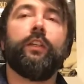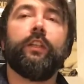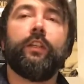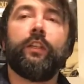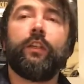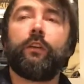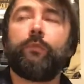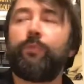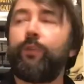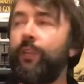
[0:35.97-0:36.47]
I'll
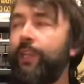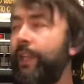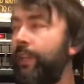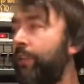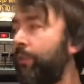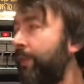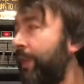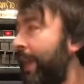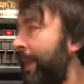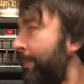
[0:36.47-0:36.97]
plug it into an
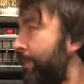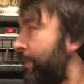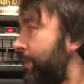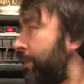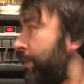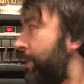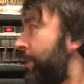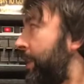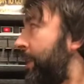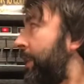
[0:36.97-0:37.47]
amp, so
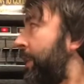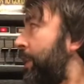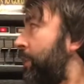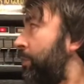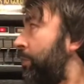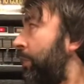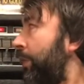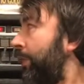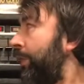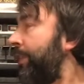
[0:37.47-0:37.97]
it's in this
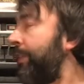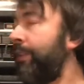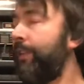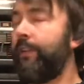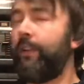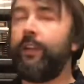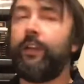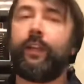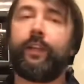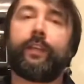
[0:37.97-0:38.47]
one.
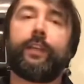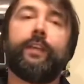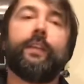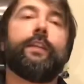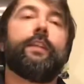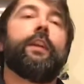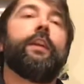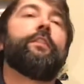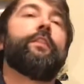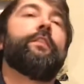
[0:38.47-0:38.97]
I can't
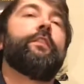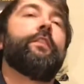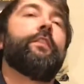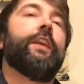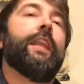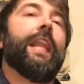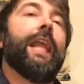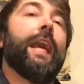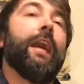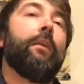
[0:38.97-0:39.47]
have it very
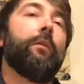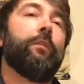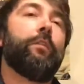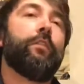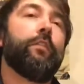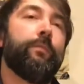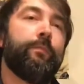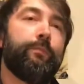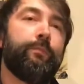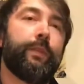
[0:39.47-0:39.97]
loud
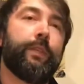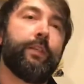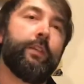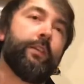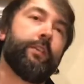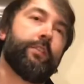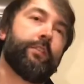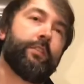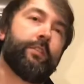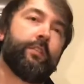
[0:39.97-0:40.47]

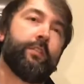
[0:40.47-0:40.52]
because,